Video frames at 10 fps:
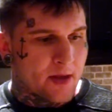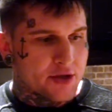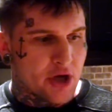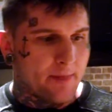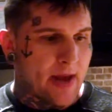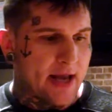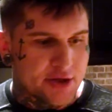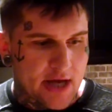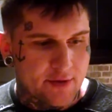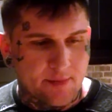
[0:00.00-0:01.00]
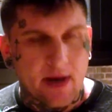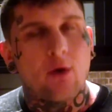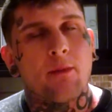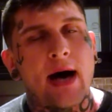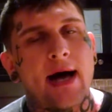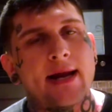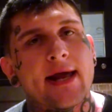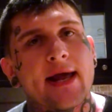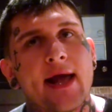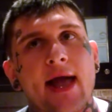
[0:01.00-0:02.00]
sharp pain shot through my whole
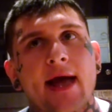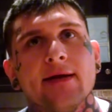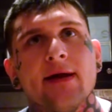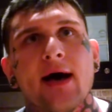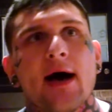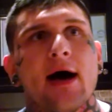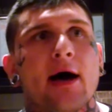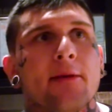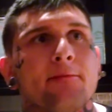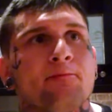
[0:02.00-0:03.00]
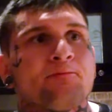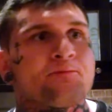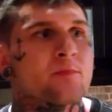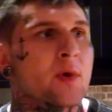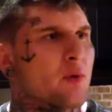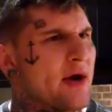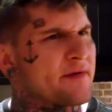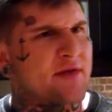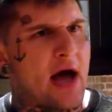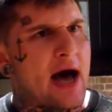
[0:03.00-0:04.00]
body. And
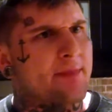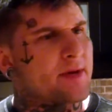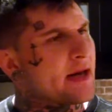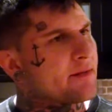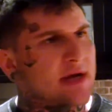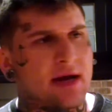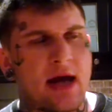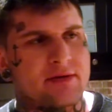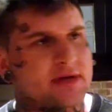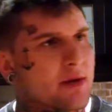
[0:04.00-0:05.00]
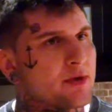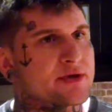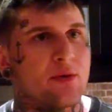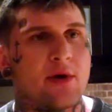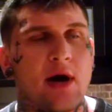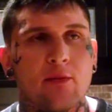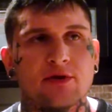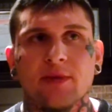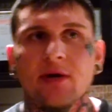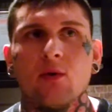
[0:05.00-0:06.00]
ref stopped, and I was like, what's going on?
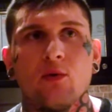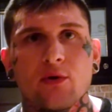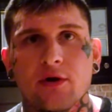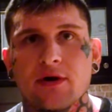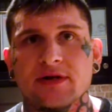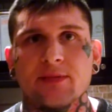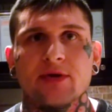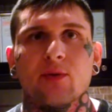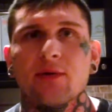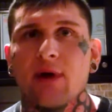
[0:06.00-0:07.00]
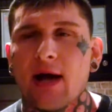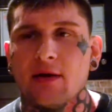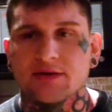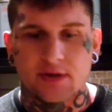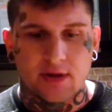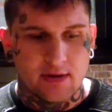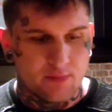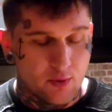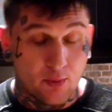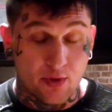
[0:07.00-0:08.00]
Where's my corner? Is it between rounds? Or
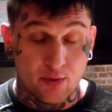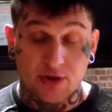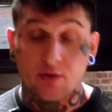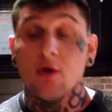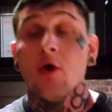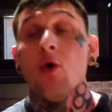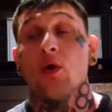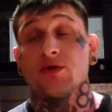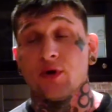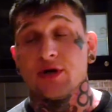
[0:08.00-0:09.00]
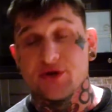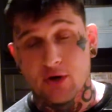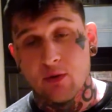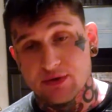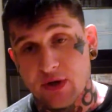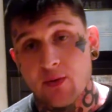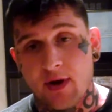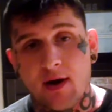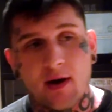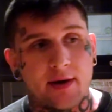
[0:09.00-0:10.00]
wasn't really sure what was
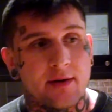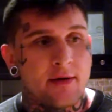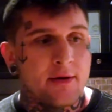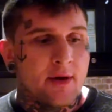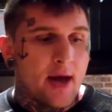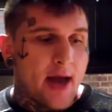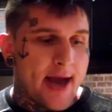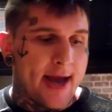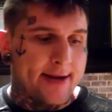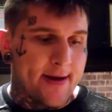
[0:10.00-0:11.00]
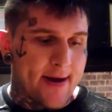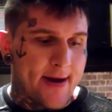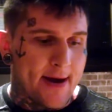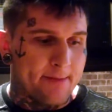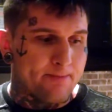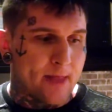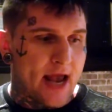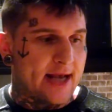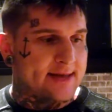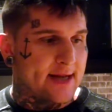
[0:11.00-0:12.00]
going on. And
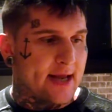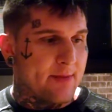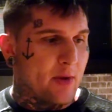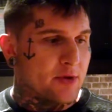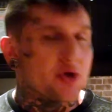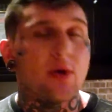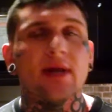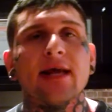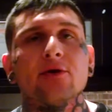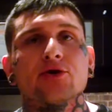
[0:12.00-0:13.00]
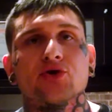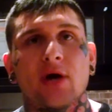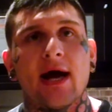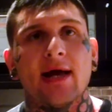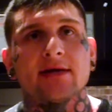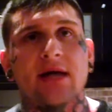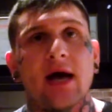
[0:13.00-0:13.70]
I guess he'd hit me with two illegal strikes,